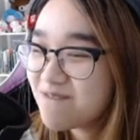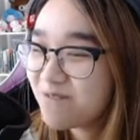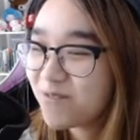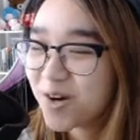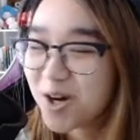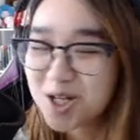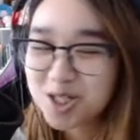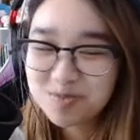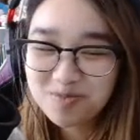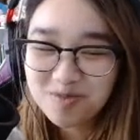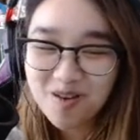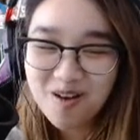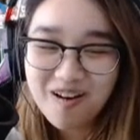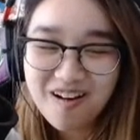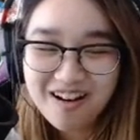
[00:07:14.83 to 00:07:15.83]
First
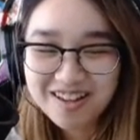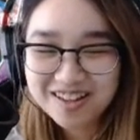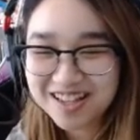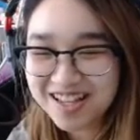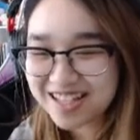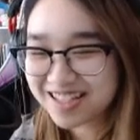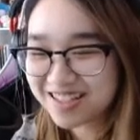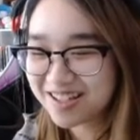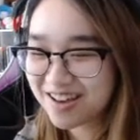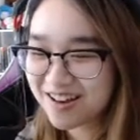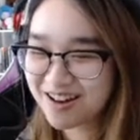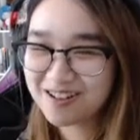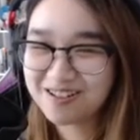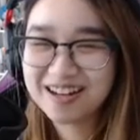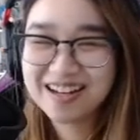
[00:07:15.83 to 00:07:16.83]
ball, let's
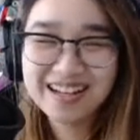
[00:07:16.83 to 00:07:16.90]
go.